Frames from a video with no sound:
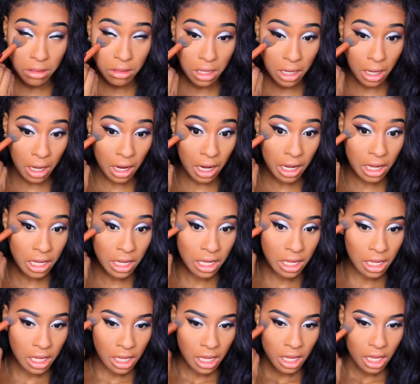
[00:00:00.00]
the eye
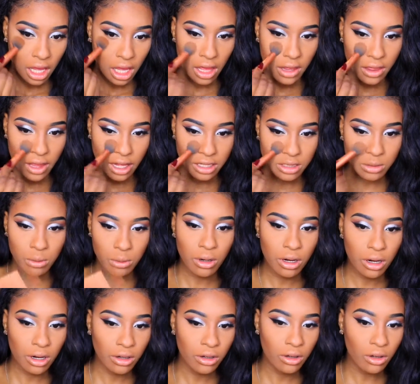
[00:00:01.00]
and that's
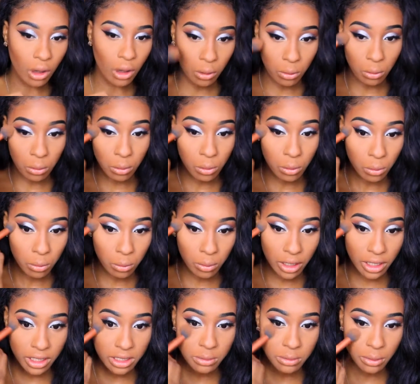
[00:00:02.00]
where, you know, we
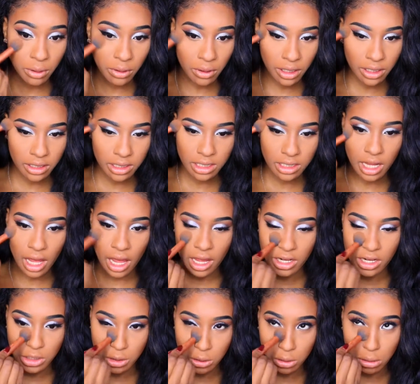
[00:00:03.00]
experience that
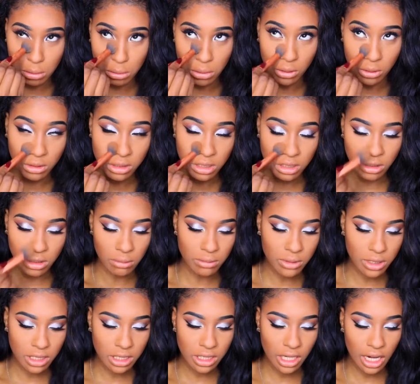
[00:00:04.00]
issue the most. So I'm
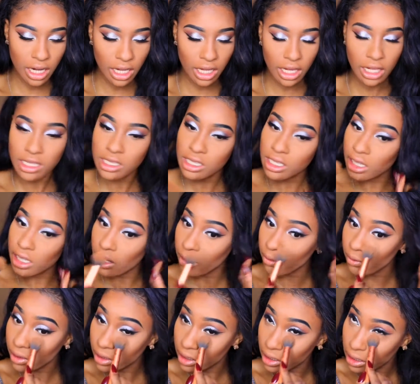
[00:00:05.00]
just getting into there
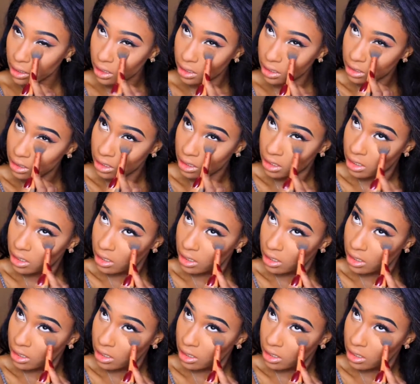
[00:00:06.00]
really good.